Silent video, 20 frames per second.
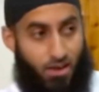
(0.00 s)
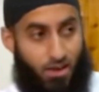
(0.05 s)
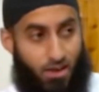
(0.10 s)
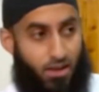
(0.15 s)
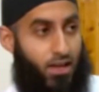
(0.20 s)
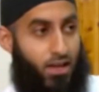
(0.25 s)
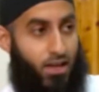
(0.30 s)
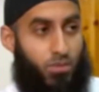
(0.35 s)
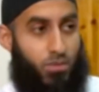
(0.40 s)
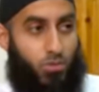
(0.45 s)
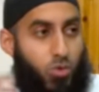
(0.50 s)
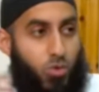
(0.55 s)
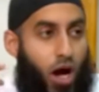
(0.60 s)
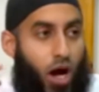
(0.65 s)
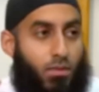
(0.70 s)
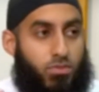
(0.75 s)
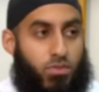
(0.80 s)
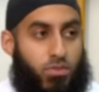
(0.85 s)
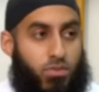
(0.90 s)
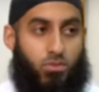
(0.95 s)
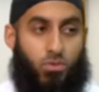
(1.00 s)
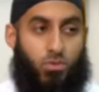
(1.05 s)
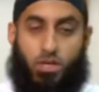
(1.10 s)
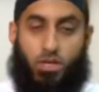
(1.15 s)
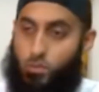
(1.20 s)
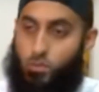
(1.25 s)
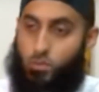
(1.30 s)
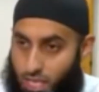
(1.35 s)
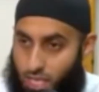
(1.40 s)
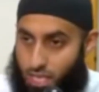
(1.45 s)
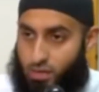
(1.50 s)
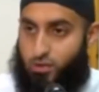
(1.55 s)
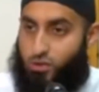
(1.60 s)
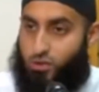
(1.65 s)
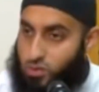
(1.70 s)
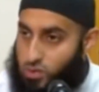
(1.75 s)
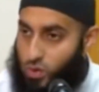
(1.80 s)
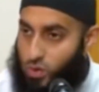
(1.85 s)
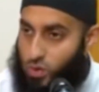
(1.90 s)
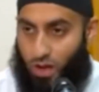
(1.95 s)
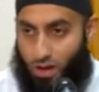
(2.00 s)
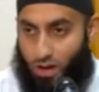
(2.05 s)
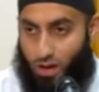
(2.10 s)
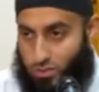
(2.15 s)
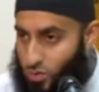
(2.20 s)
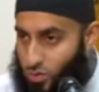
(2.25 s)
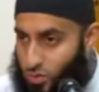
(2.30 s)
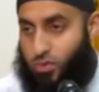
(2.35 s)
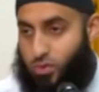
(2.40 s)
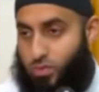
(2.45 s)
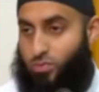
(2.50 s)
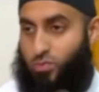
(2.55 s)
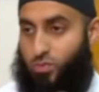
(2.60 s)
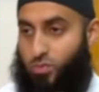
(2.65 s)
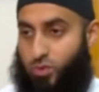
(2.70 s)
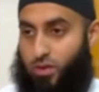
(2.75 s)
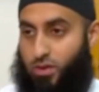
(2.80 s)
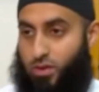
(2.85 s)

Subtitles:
And it will come to you and it will take your soul out so smooth.